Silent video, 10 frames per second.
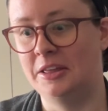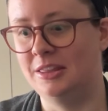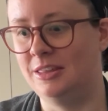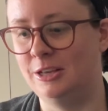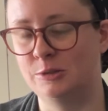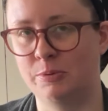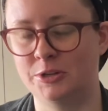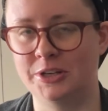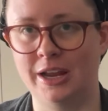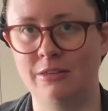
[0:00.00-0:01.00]
these
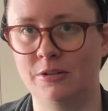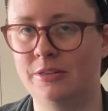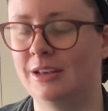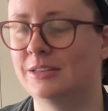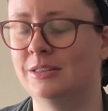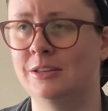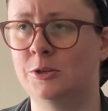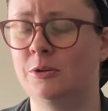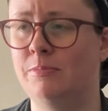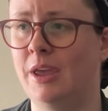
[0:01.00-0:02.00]
particular things, and this
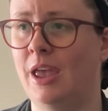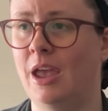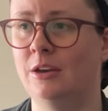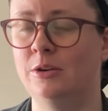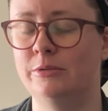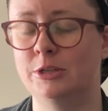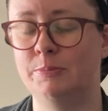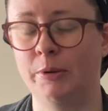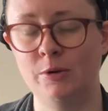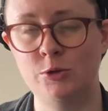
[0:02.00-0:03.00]
could be a new
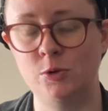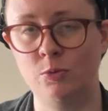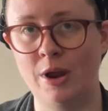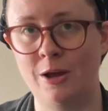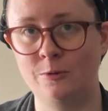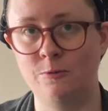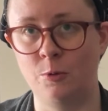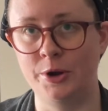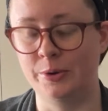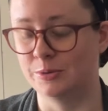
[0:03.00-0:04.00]
spiritual route
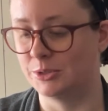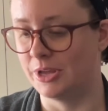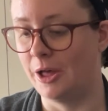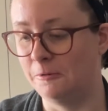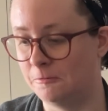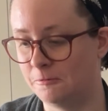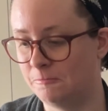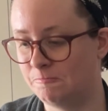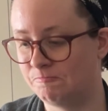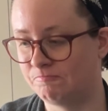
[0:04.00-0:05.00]
for yourself,
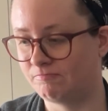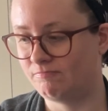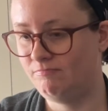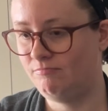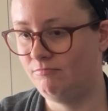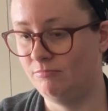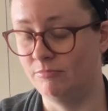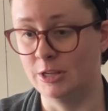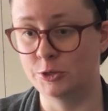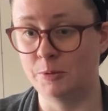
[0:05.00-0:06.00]

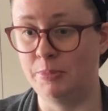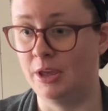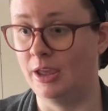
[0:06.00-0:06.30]
this could be